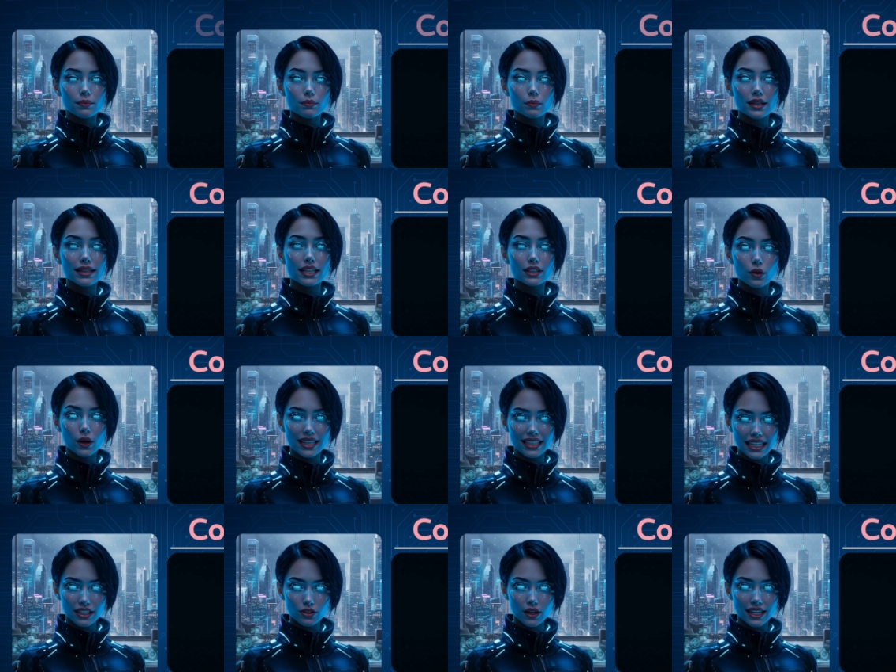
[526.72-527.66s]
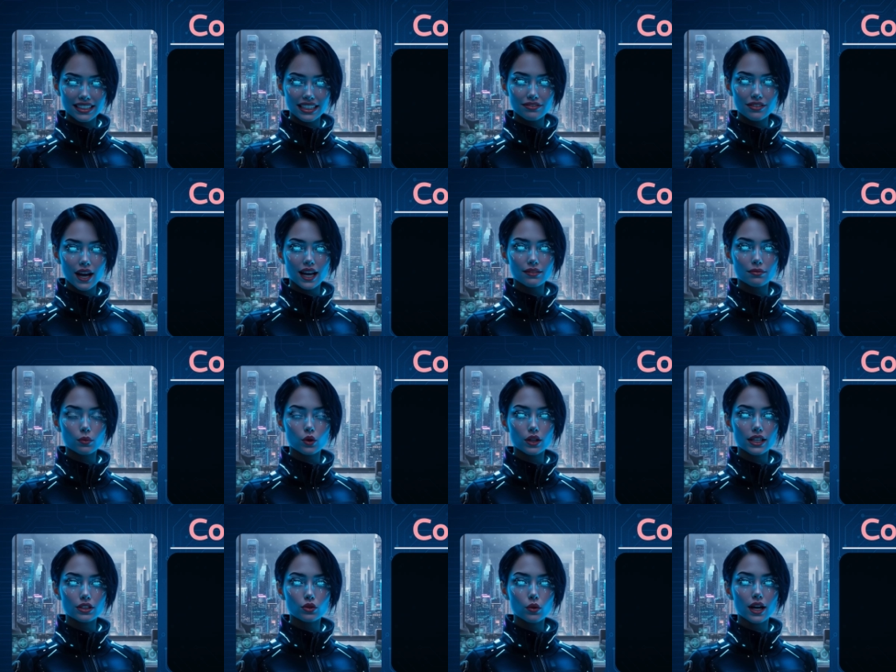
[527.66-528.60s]
With the 2025.12
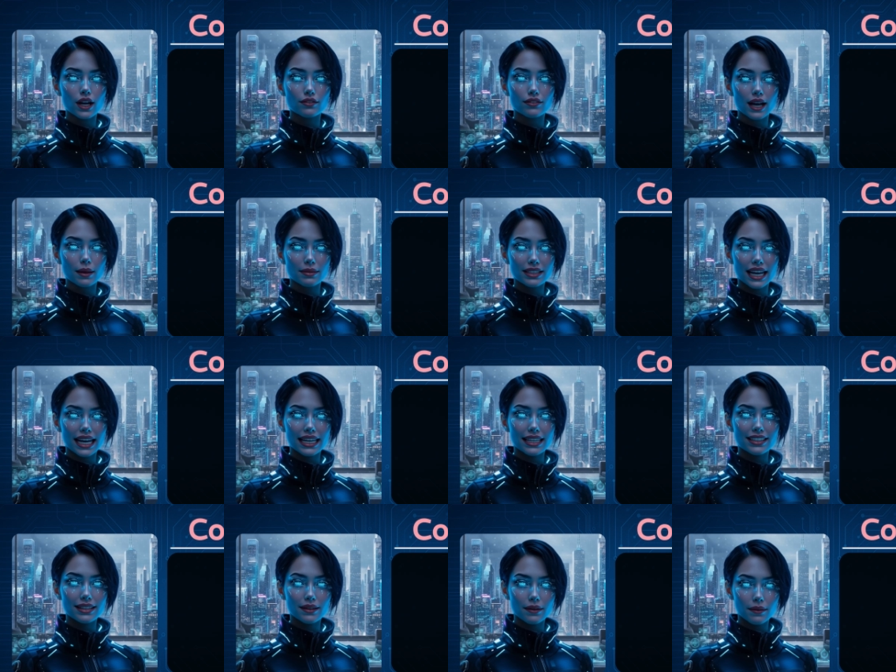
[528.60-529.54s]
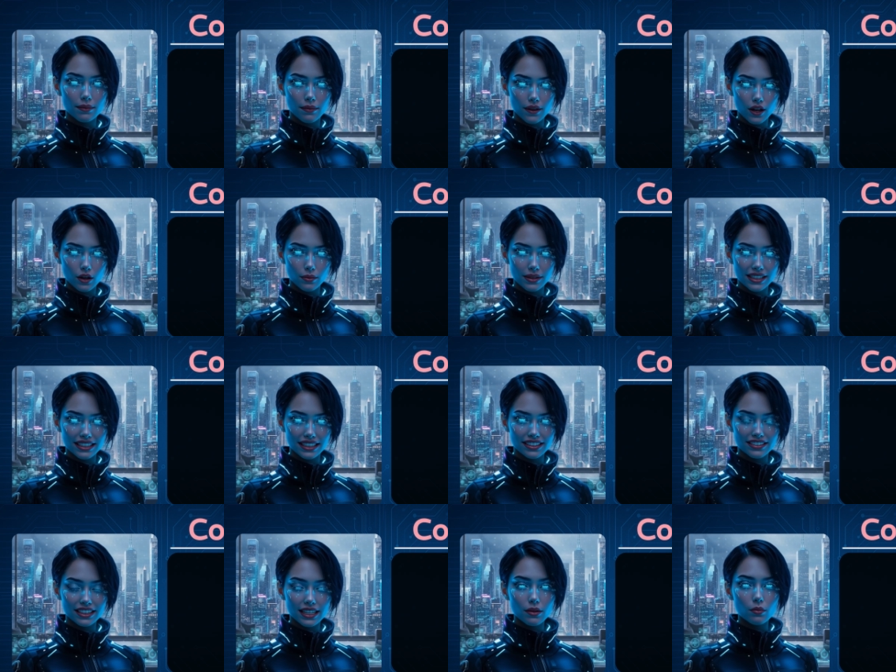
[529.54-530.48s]
update, Home
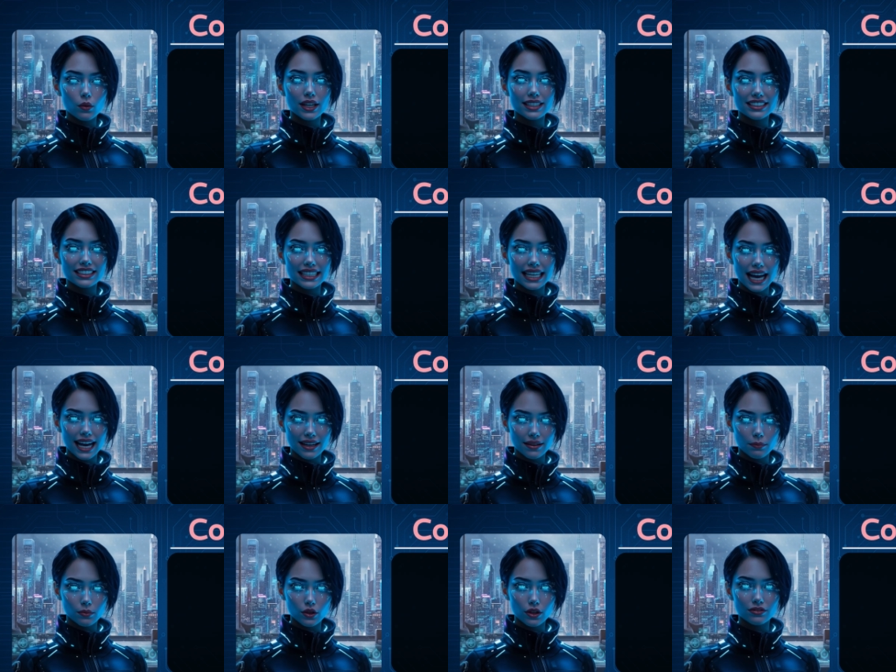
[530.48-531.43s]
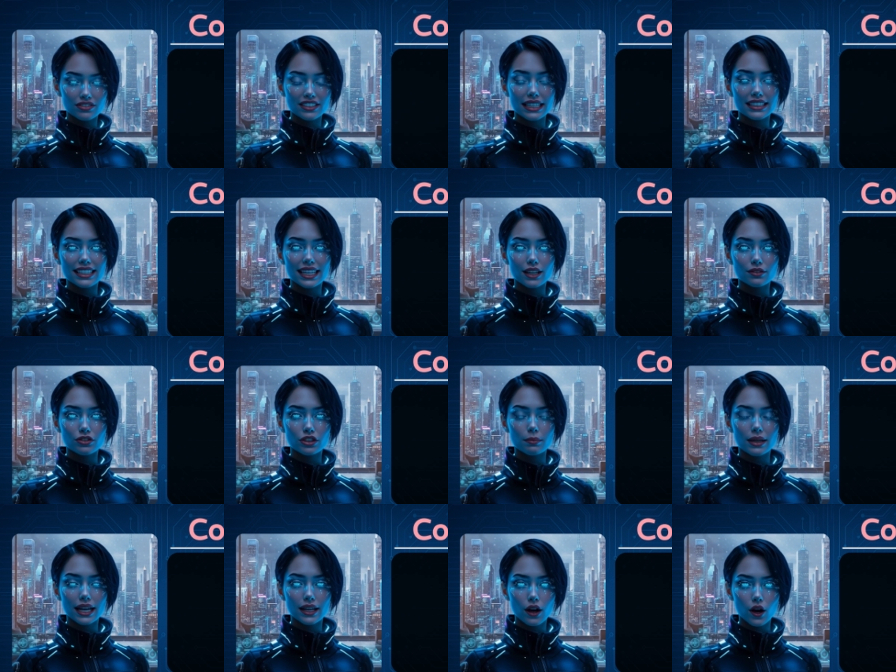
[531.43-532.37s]
Assistant once again proves itself to
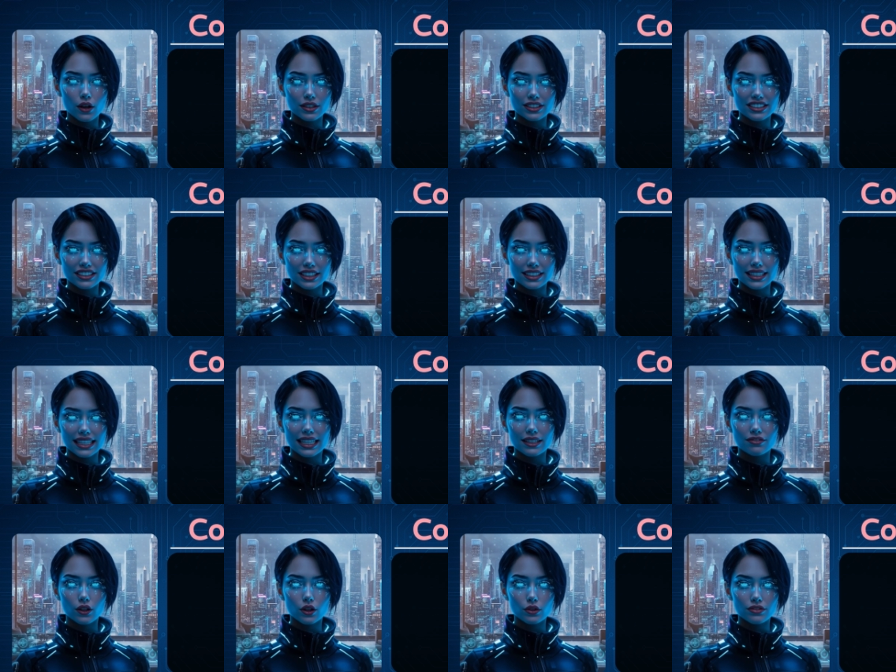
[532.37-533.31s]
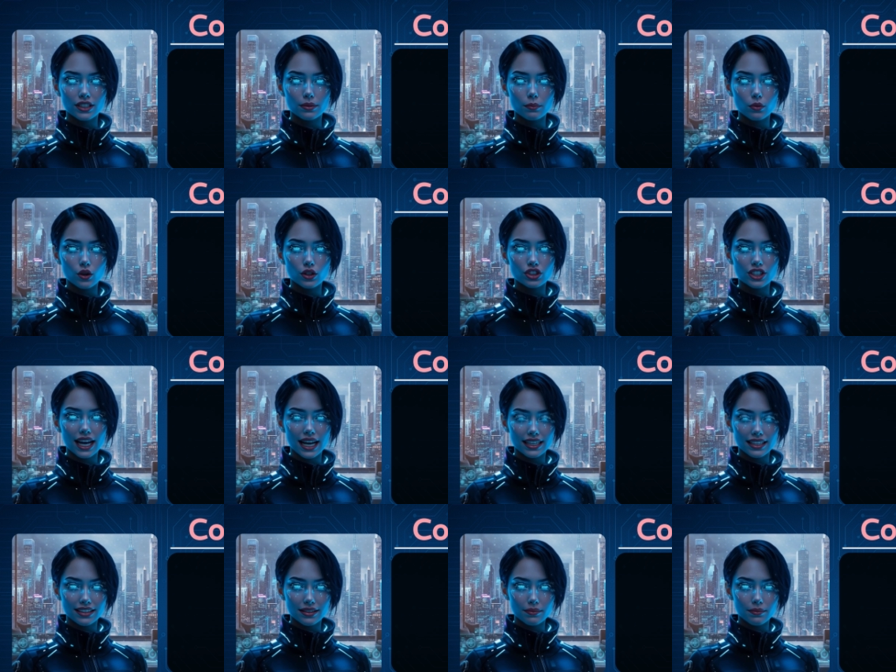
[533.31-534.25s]
be a constantly evolving
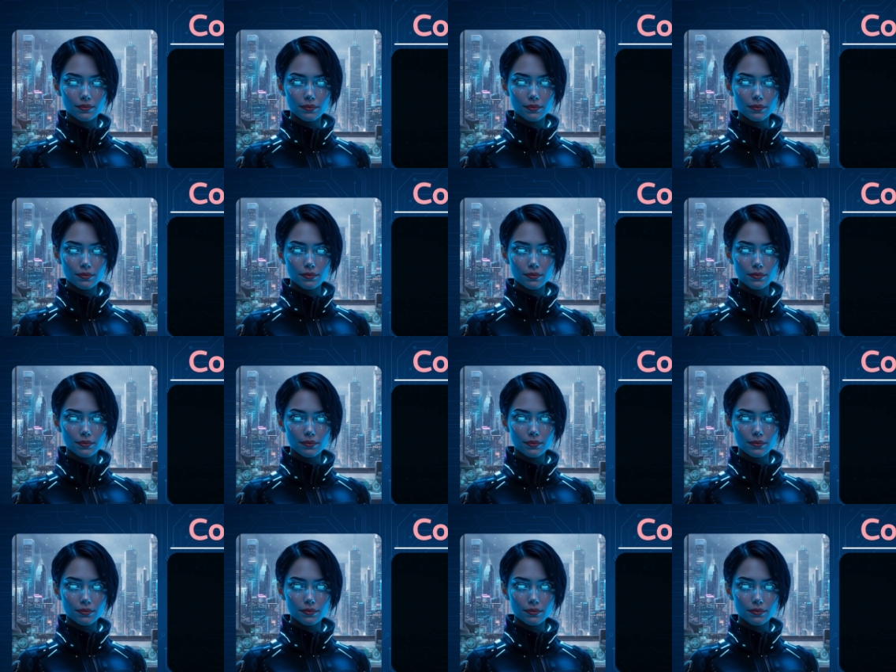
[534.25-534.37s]
project,